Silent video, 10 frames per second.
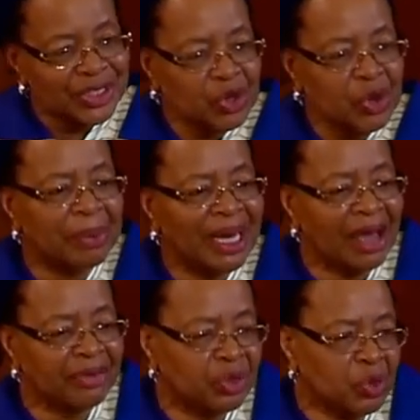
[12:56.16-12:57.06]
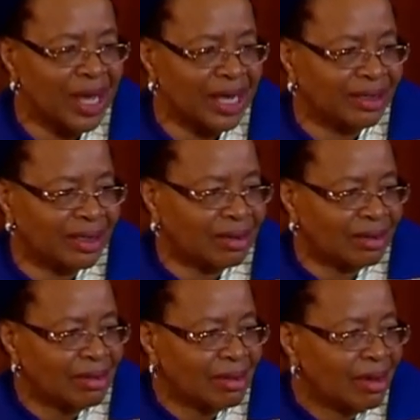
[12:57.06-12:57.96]
your beloved ones,
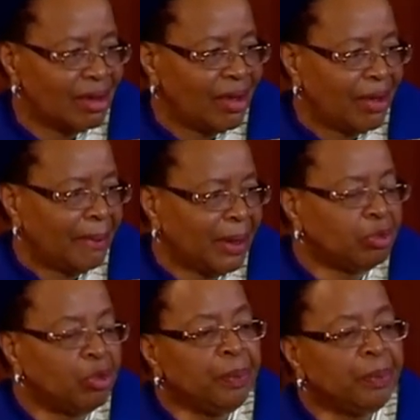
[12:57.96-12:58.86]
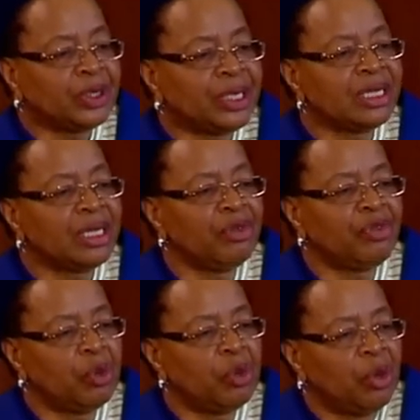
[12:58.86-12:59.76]
but more importantly,
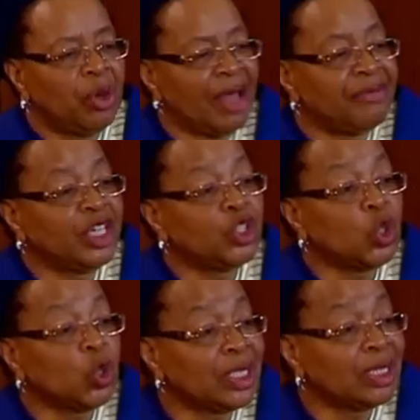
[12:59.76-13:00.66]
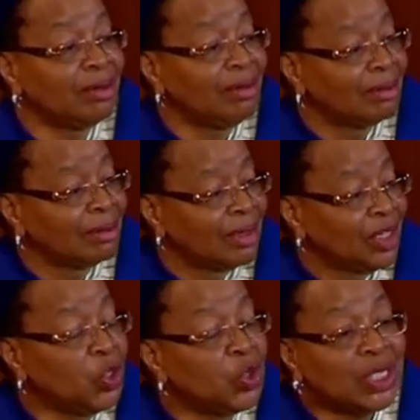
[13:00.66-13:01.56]
for having chosen
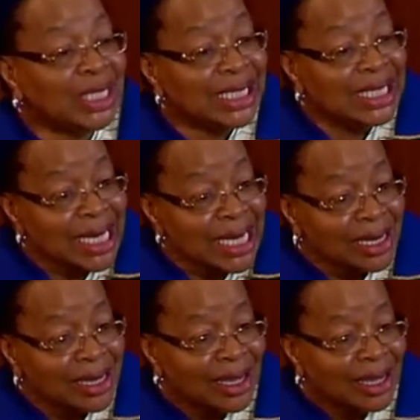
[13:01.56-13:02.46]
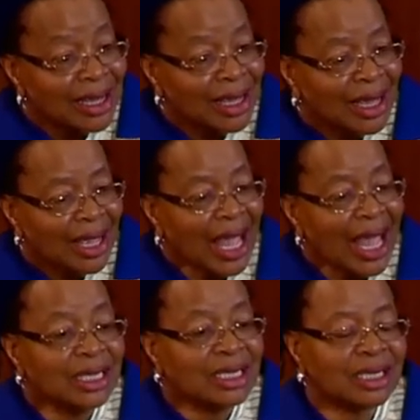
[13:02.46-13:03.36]
UCT
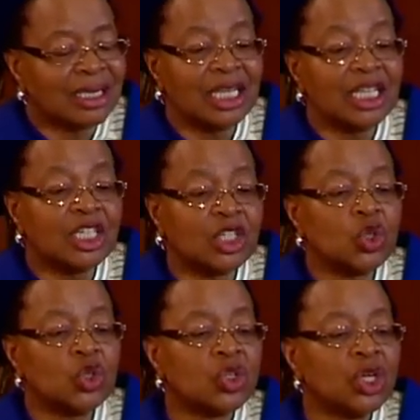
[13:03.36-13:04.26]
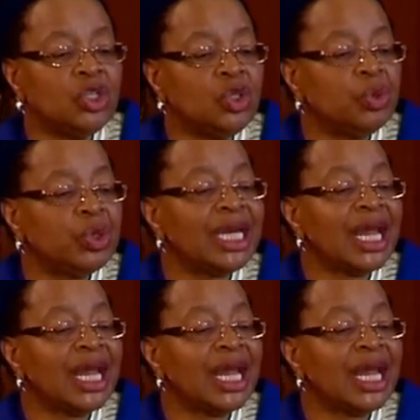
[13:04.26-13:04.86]
as the institution you would